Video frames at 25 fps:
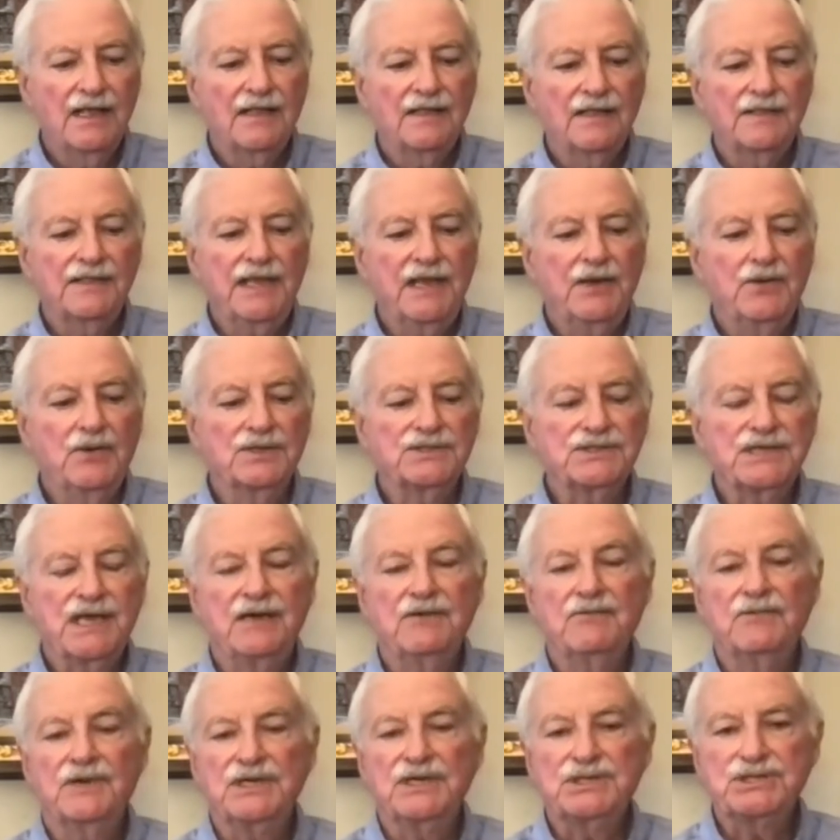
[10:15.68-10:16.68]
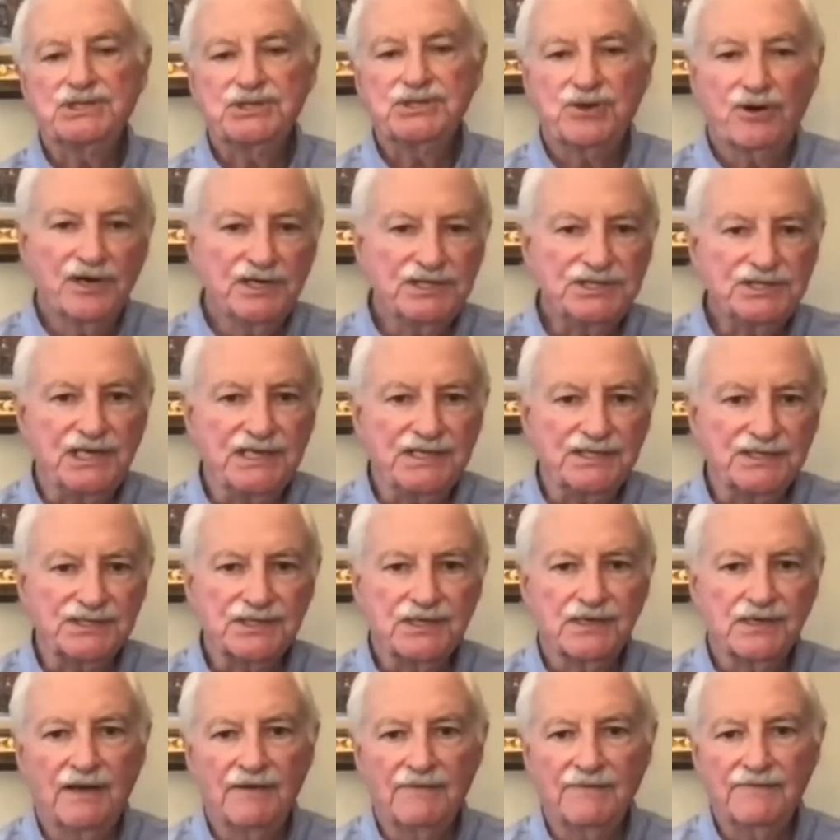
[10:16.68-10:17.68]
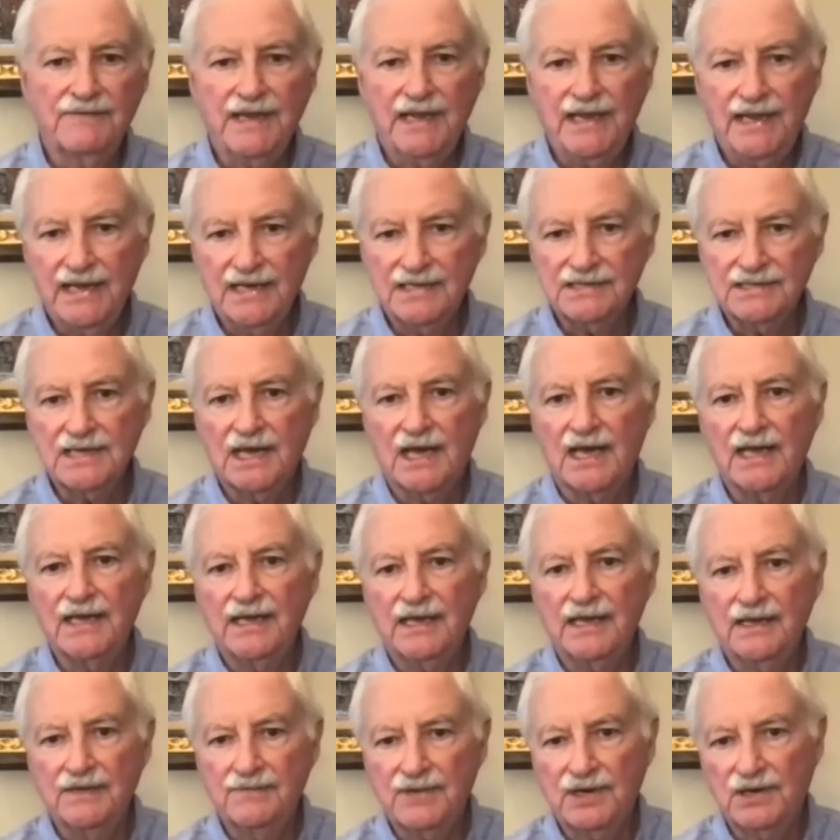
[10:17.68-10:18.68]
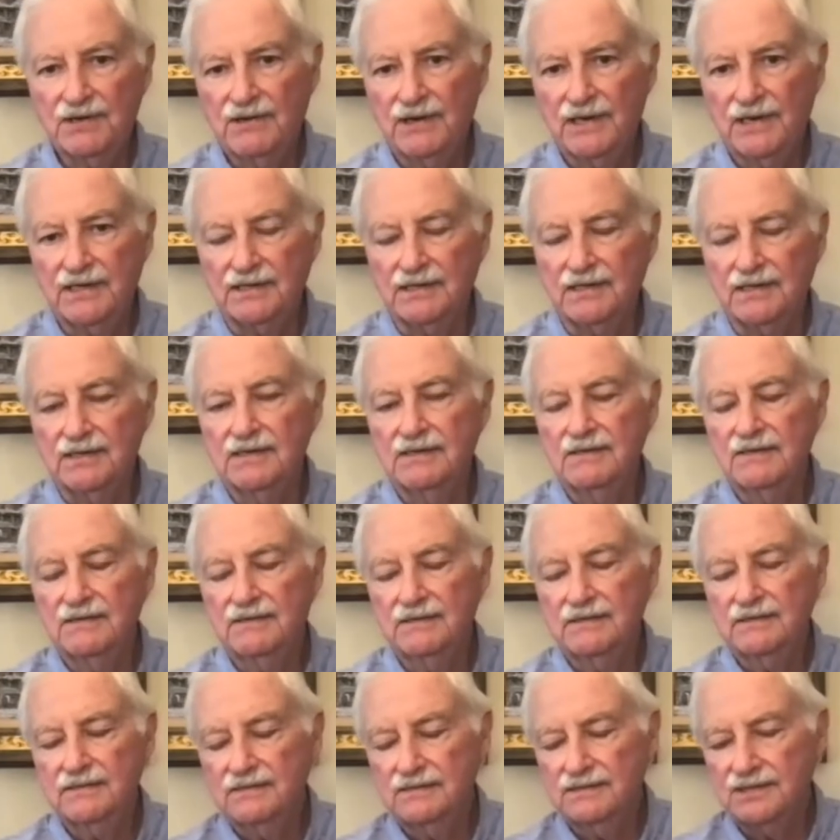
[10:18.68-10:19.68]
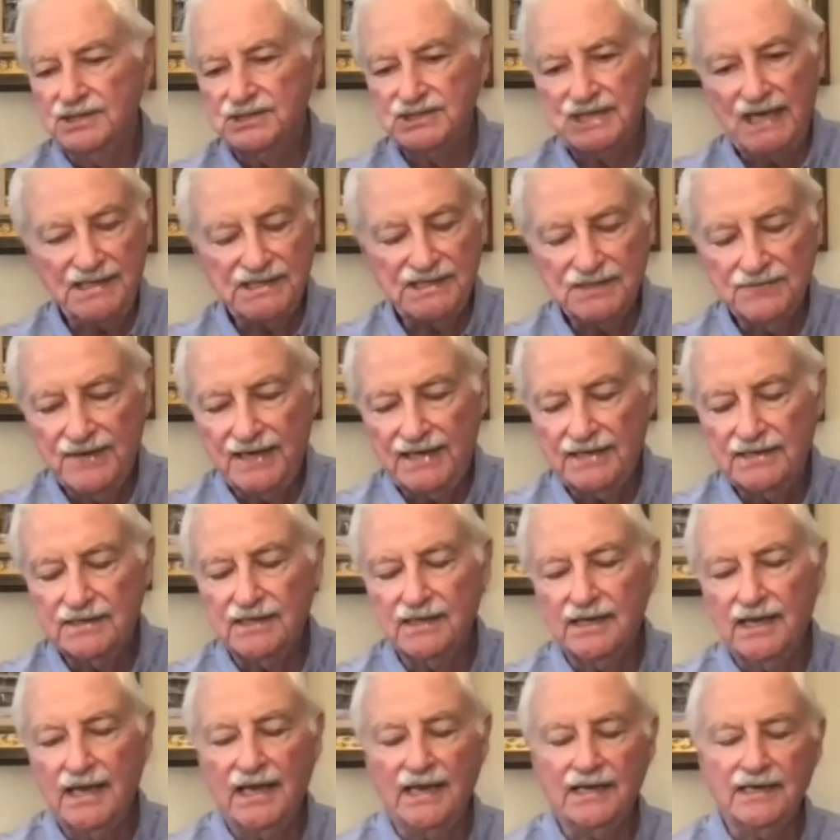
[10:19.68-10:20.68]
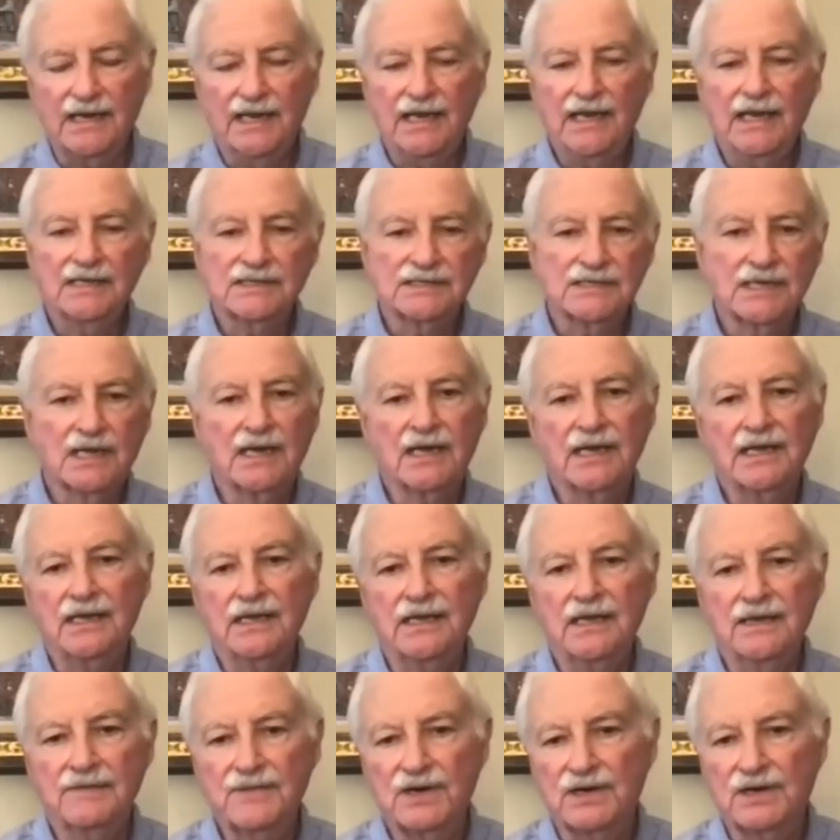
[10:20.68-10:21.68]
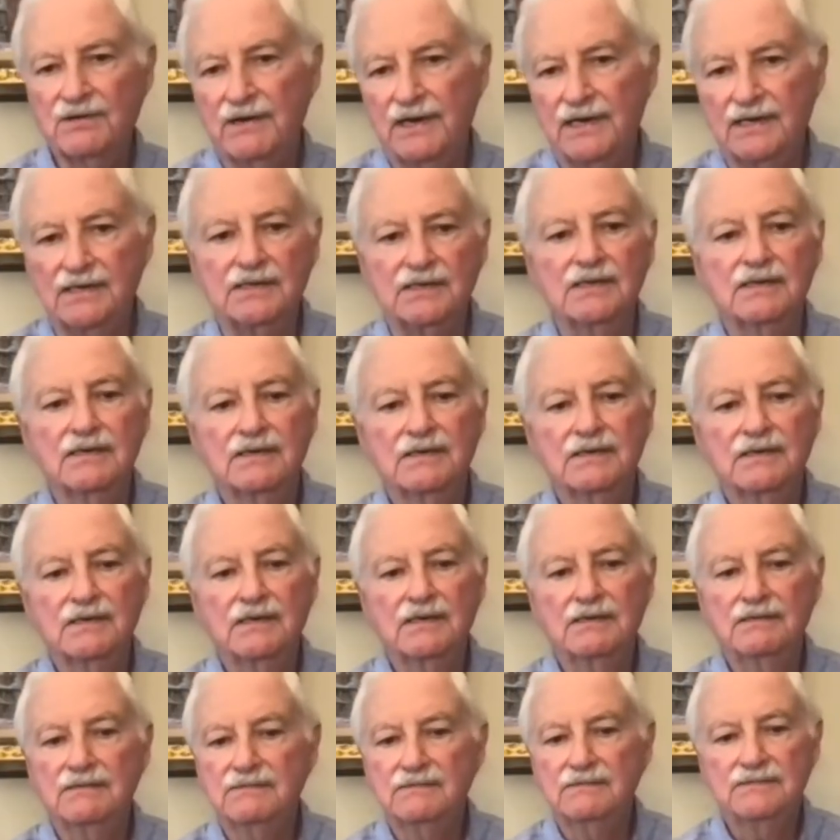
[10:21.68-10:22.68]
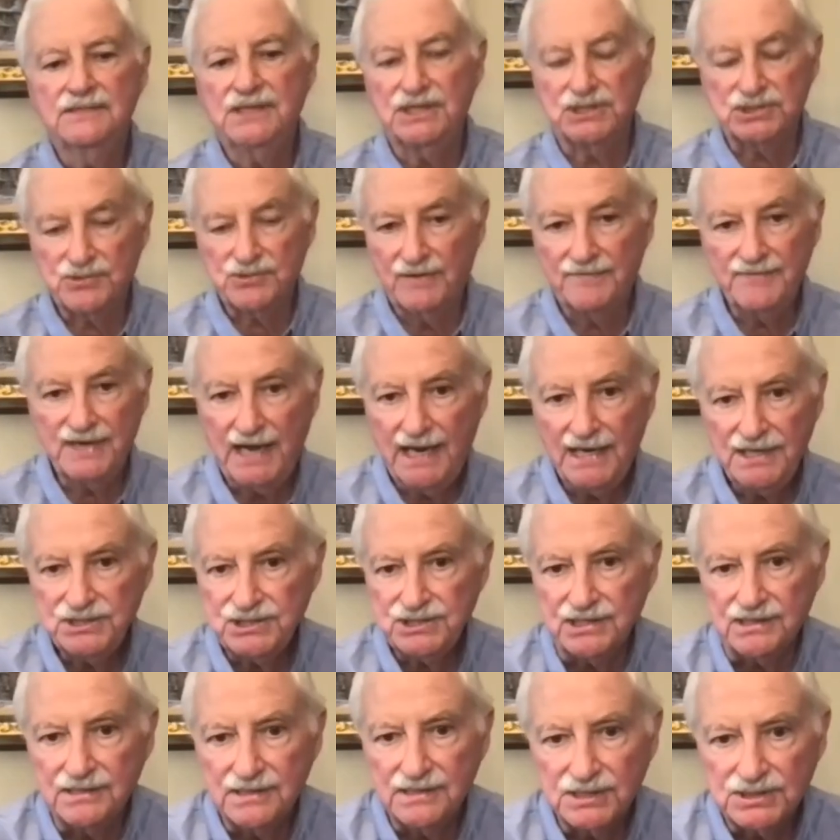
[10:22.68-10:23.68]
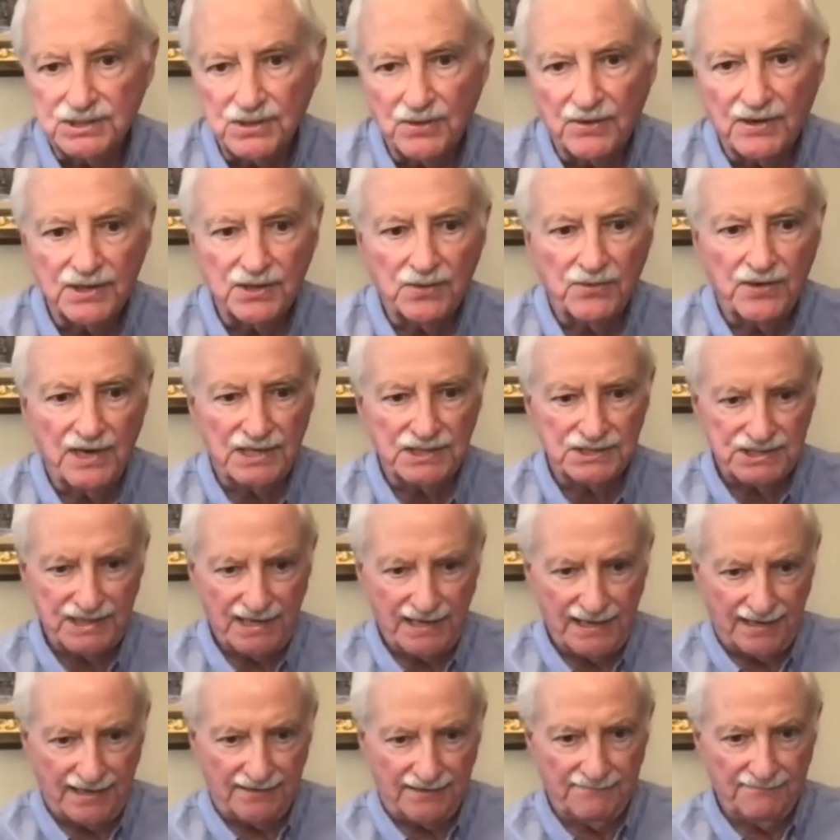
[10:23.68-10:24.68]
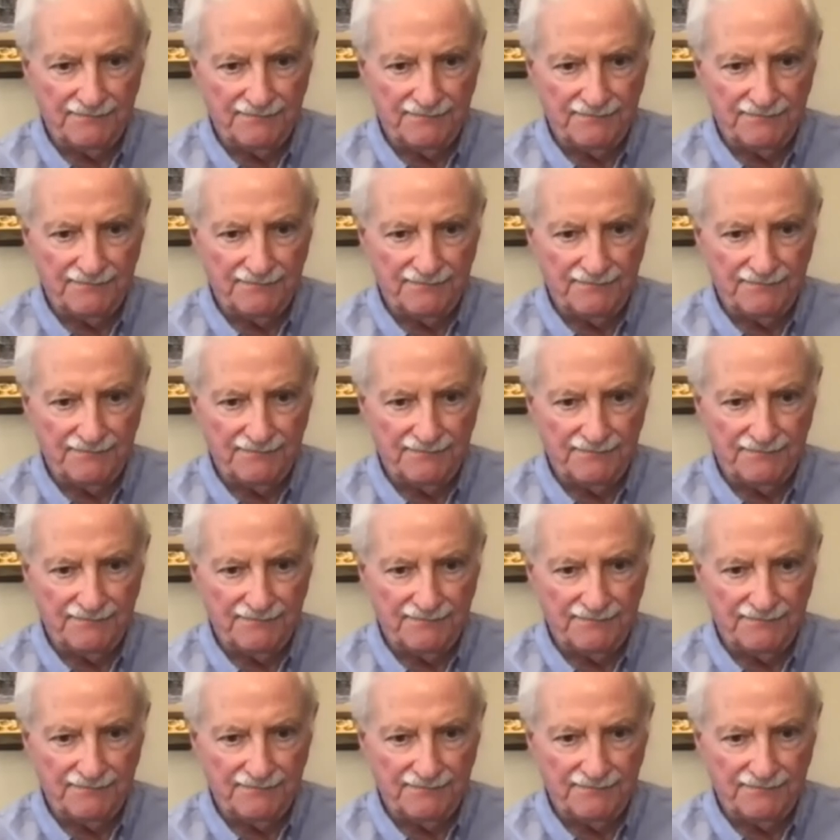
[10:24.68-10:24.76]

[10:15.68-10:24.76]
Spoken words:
there was a resurgence of anti-immigrant sentiment and anti-immigrant discrimination. There's no other way to say it.